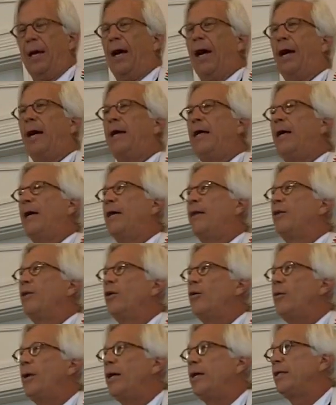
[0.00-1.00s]
I had
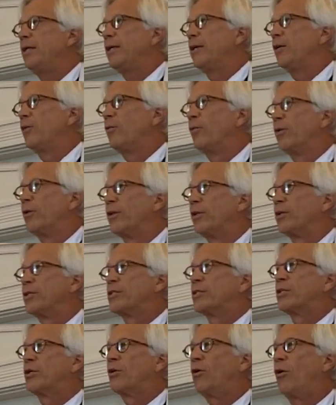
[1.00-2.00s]
no idea where
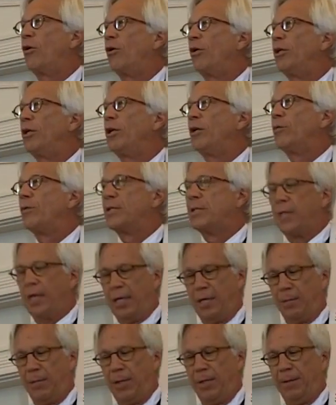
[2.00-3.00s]
this calling would
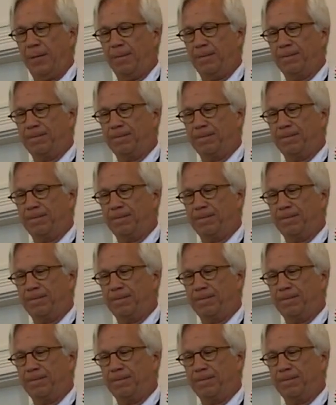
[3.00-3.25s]
take me,